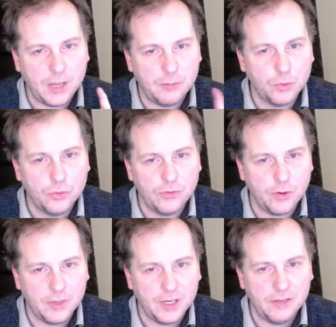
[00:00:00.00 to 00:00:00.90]
boot
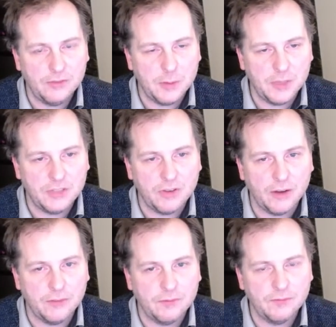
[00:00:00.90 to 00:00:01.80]
from an NVMe drive
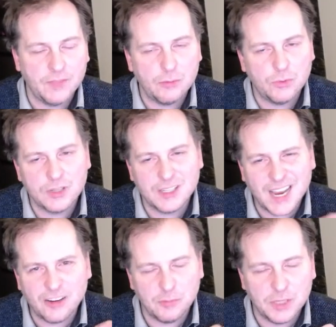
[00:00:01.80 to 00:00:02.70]
that would
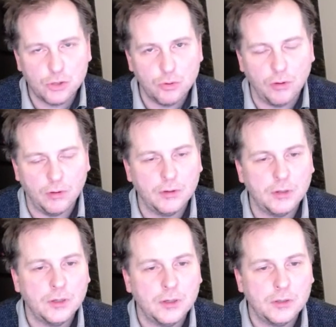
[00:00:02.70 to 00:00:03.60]
kind of be cool
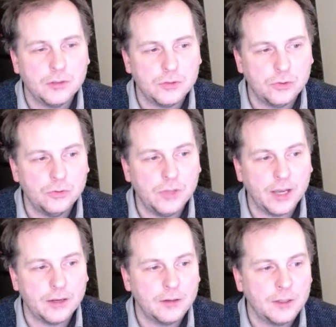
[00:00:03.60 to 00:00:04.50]
to do
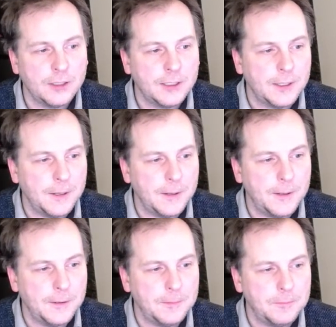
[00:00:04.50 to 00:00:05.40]
that.
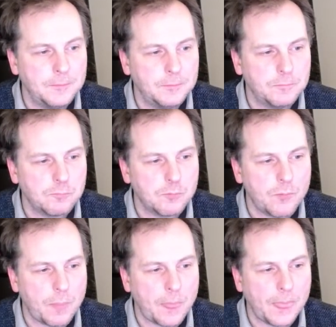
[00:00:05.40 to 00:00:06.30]

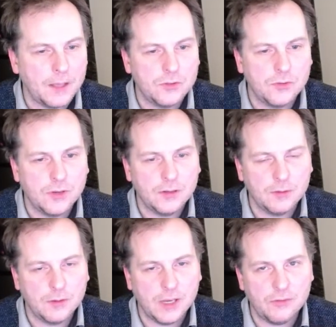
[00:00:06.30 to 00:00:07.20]
To
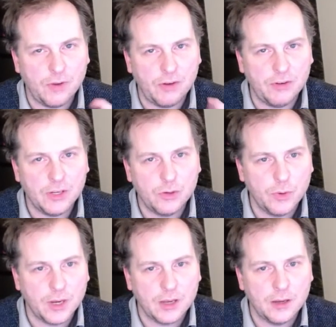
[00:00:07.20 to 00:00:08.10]
get very
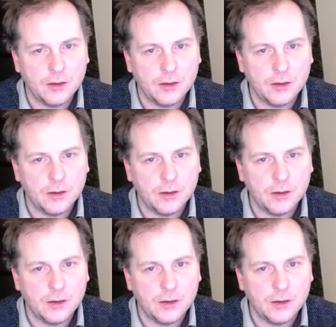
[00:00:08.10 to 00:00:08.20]
quick